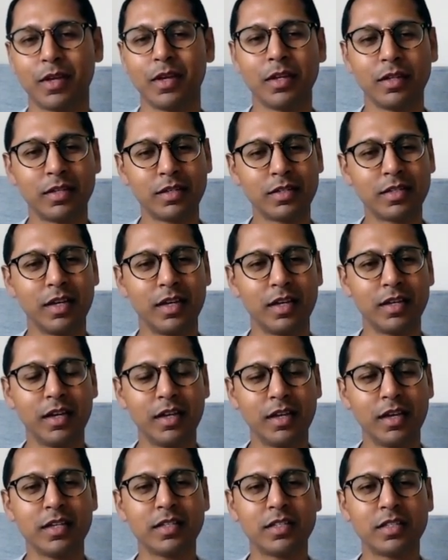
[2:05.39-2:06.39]
Does that
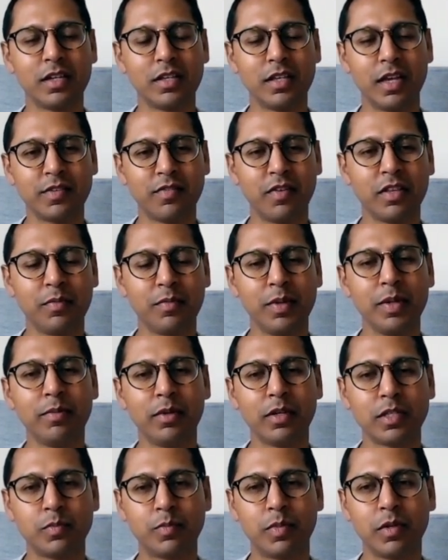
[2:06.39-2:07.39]
has has other people
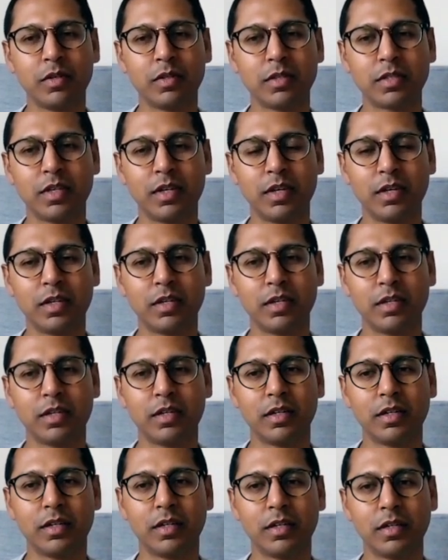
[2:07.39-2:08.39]
experienced that?
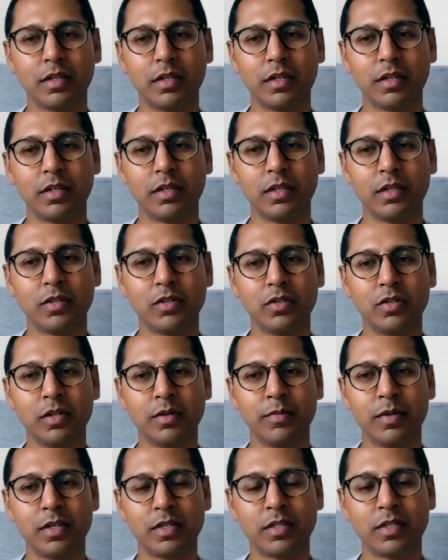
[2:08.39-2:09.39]
You know, during a
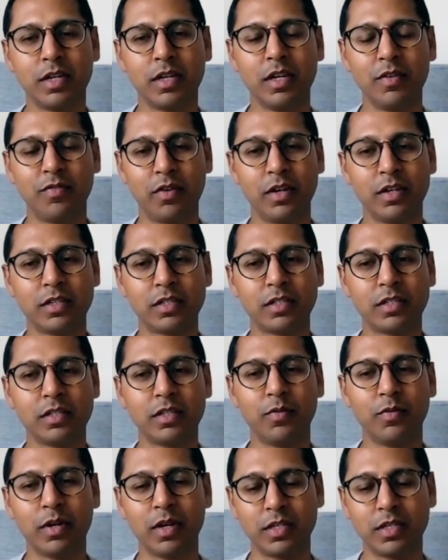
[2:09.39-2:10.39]
meditation. If I
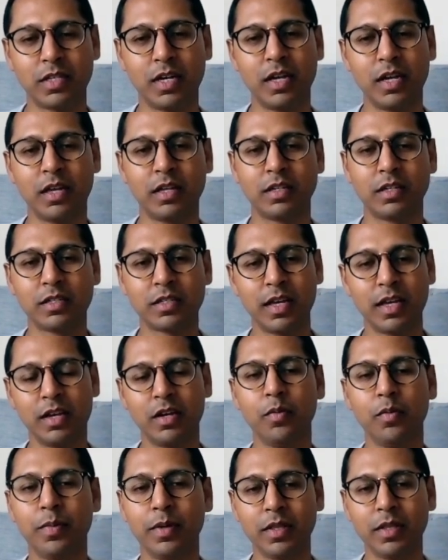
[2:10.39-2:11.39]
when I say that, does that
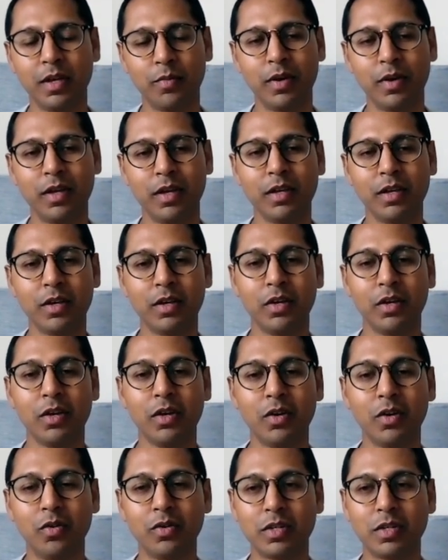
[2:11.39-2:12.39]
help in that way?
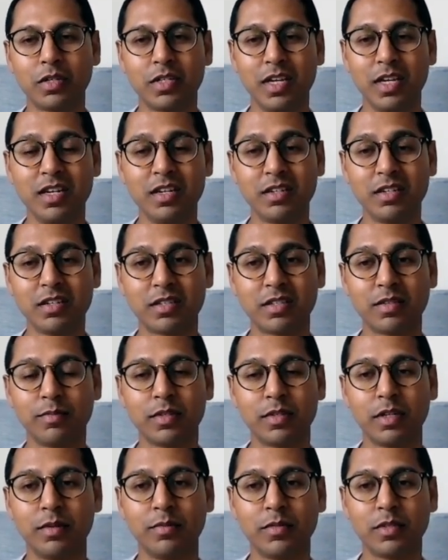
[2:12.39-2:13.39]
or does it hinder
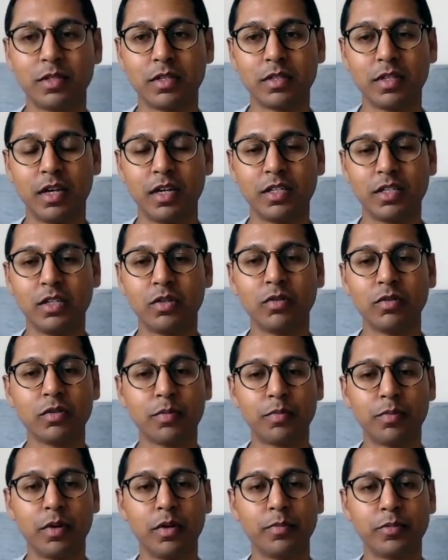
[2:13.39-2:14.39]
sometimes? Does it actually cause
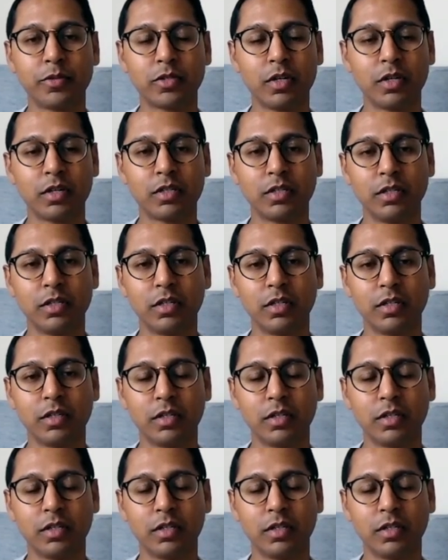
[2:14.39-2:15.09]
obstruction?